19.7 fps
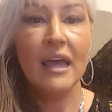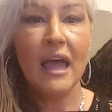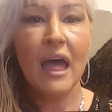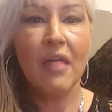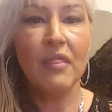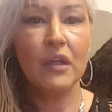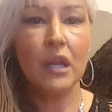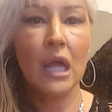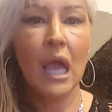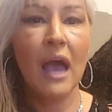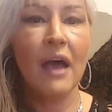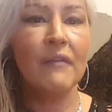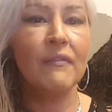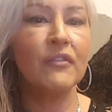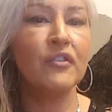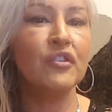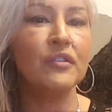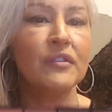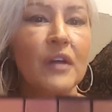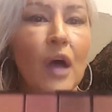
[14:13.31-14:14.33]
And then you
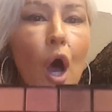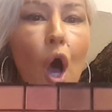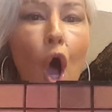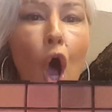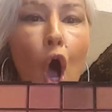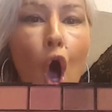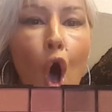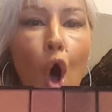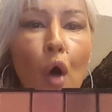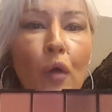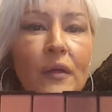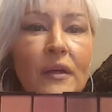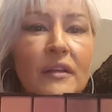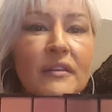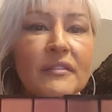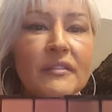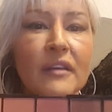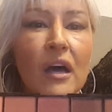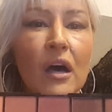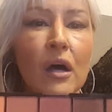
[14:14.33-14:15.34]
have just all
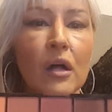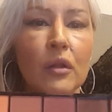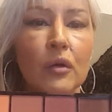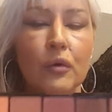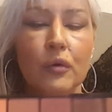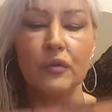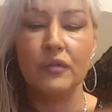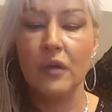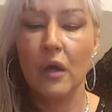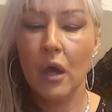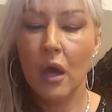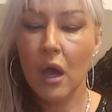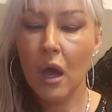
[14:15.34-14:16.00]
these colors.